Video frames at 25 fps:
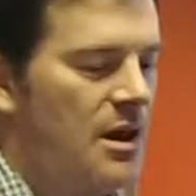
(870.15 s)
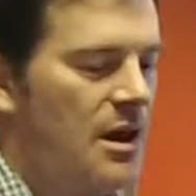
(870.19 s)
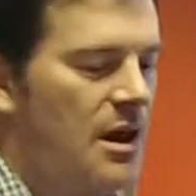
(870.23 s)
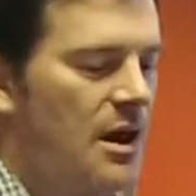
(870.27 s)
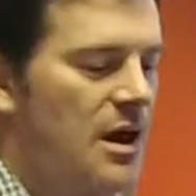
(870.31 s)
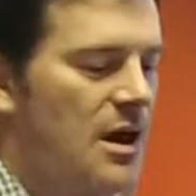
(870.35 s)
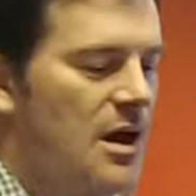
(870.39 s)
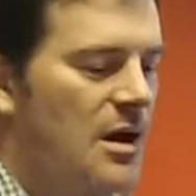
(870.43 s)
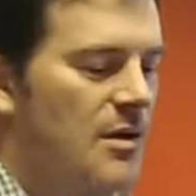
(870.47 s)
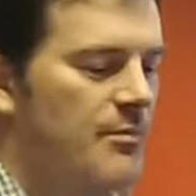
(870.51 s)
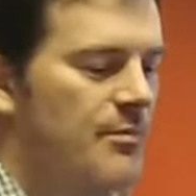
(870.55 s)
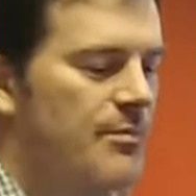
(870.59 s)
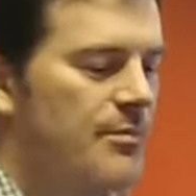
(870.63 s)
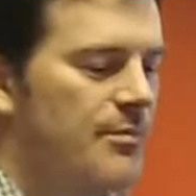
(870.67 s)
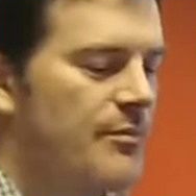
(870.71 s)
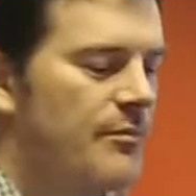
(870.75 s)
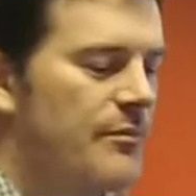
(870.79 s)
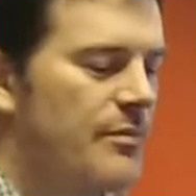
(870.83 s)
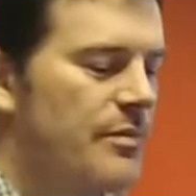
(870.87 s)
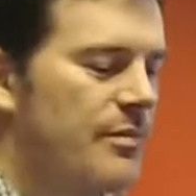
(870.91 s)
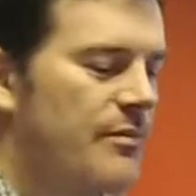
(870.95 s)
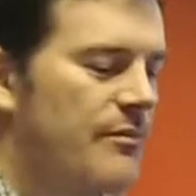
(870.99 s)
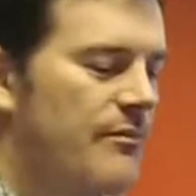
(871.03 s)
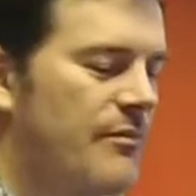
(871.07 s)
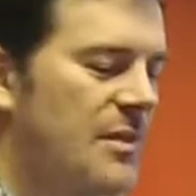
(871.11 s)

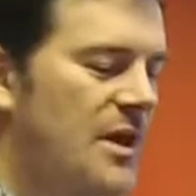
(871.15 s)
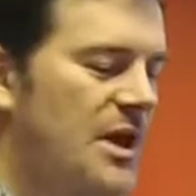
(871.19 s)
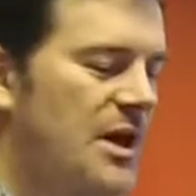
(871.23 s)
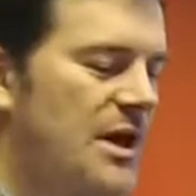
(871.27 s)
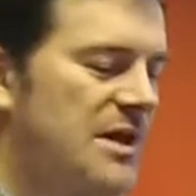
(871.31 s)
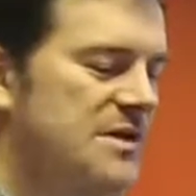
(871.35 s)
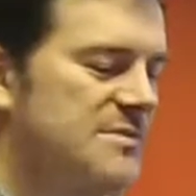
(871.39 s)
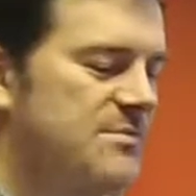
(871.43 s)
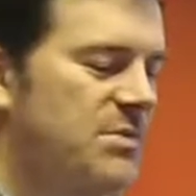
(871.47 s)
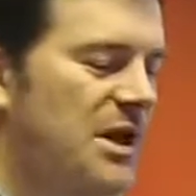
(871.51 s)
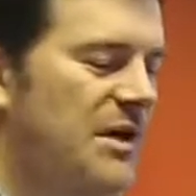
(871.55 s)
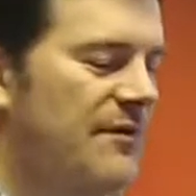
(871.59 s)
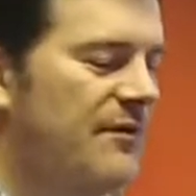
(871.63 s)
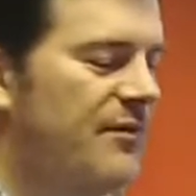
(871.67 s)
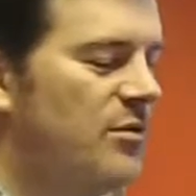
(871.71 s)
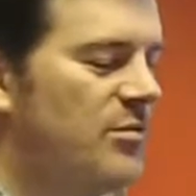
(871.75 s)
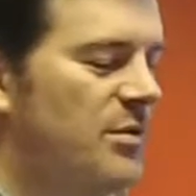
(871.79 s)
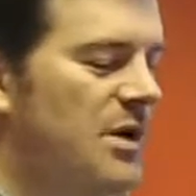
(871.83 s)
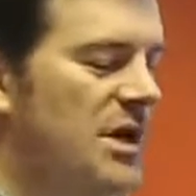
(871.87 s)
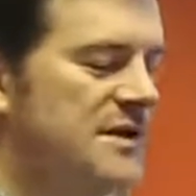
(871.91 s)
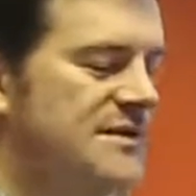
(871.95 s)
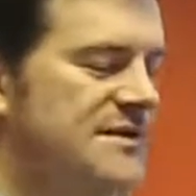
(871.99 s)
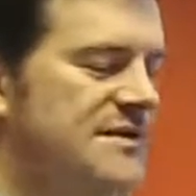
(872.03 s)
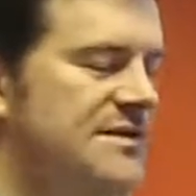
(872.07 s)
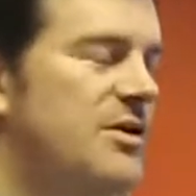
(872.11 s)
It has platform
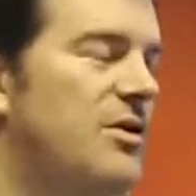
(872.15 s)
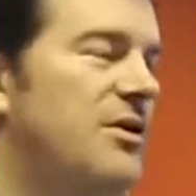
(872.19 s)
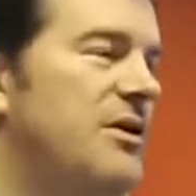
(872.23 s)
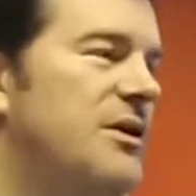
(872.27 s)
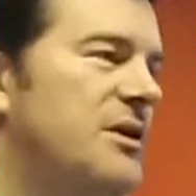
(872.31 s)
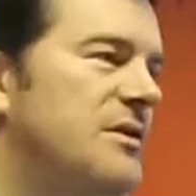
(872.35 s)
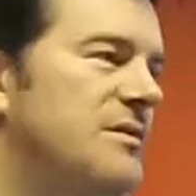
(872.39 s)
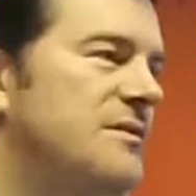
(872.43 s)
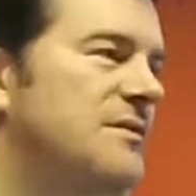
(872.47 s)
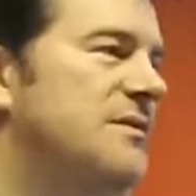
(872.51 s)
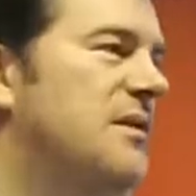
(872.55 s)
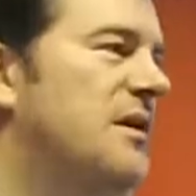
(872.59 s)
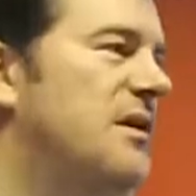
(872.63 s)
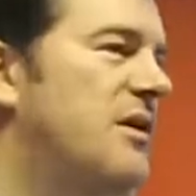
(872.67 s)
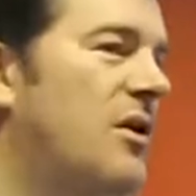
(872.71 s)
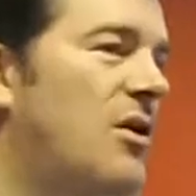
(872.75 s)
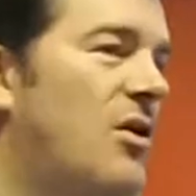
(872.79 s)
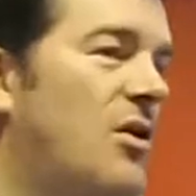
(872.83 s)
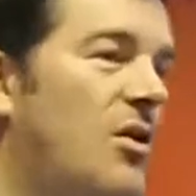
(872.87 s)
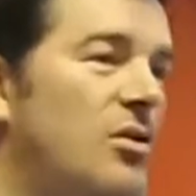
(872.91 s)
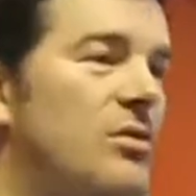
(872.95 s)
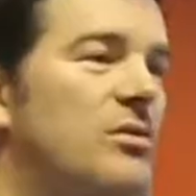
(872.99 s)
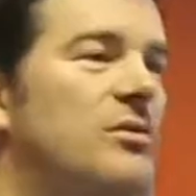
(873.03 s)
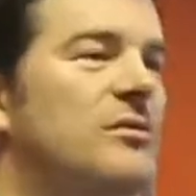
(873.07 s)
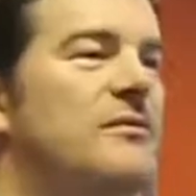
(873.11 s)
custodians, like a
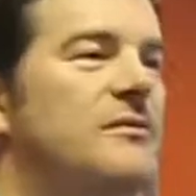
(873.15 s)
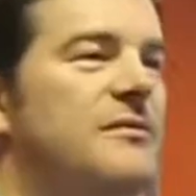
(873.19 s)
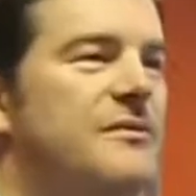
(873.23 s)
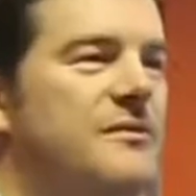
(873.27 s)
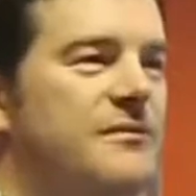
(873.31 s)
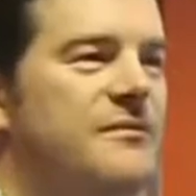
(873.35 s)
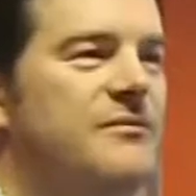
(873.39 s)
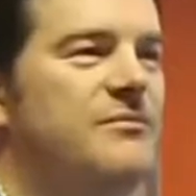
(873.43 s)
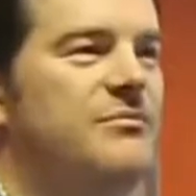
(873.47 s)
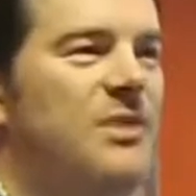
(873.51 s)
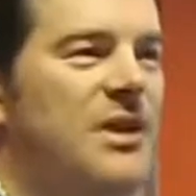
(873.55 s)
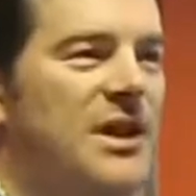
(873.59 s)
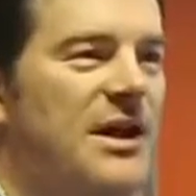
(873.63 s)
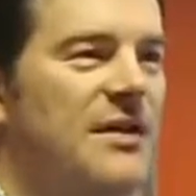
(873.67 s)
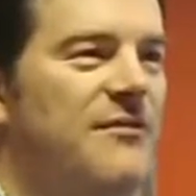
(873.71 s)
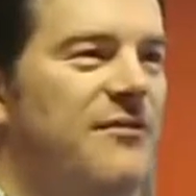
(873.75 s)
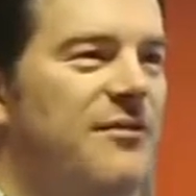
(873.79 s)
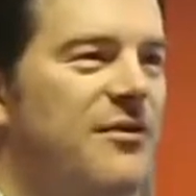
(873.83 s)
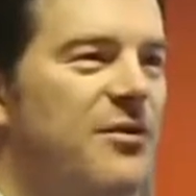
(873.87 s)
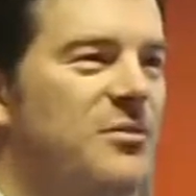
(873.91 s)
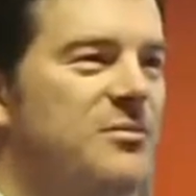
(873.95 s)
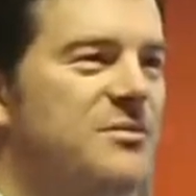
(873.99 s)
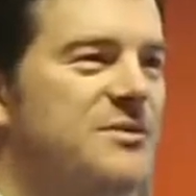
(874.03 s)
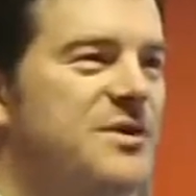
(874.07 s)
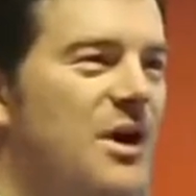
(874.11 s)
whole of
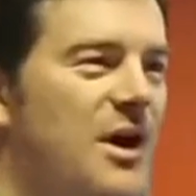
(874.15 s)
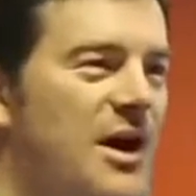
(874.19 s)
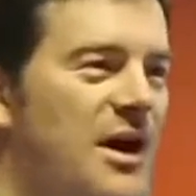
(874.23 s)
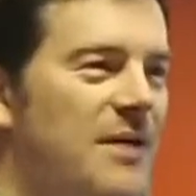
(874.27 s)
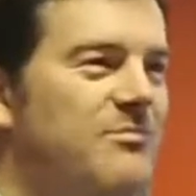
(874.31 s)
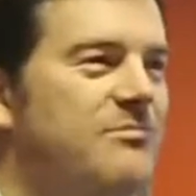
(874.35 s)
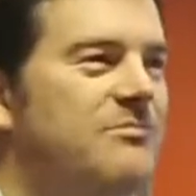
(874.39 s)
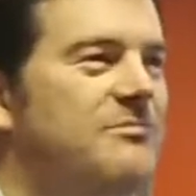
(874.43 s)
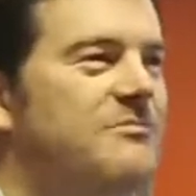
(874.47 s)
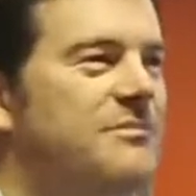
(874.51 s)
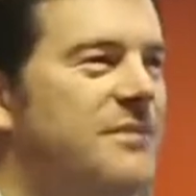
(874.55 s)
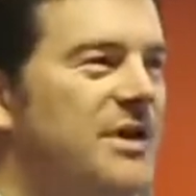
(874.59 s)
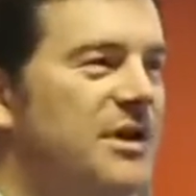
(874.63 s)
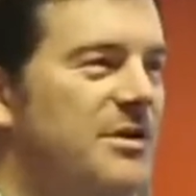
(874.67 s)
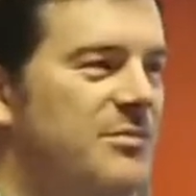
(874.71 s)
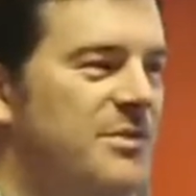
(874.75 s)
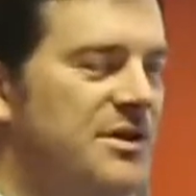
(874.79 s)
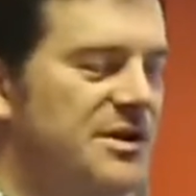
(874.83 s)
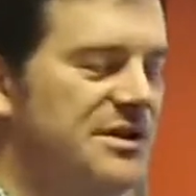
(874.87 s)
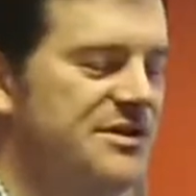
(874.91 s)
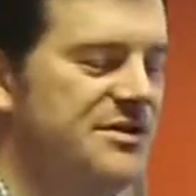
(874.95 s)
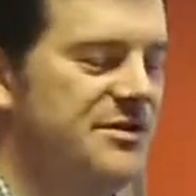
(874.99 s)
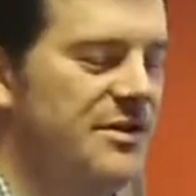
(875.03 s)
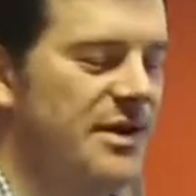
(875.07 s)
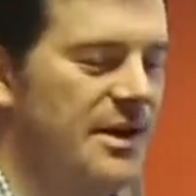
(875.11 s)
platform type
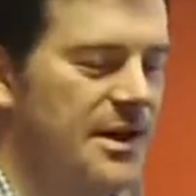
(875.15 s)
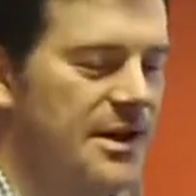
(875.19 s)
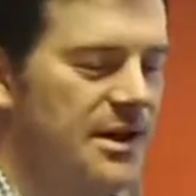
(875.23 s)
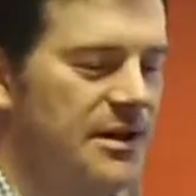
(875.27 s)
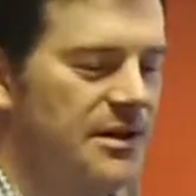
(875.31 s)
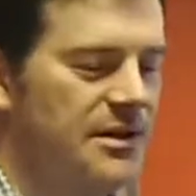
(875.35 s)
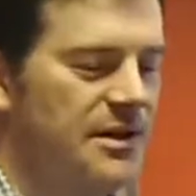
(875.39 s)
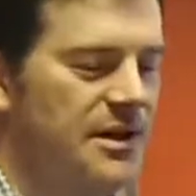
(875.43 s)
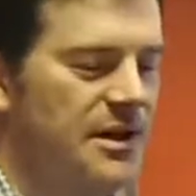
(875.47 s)
administrator.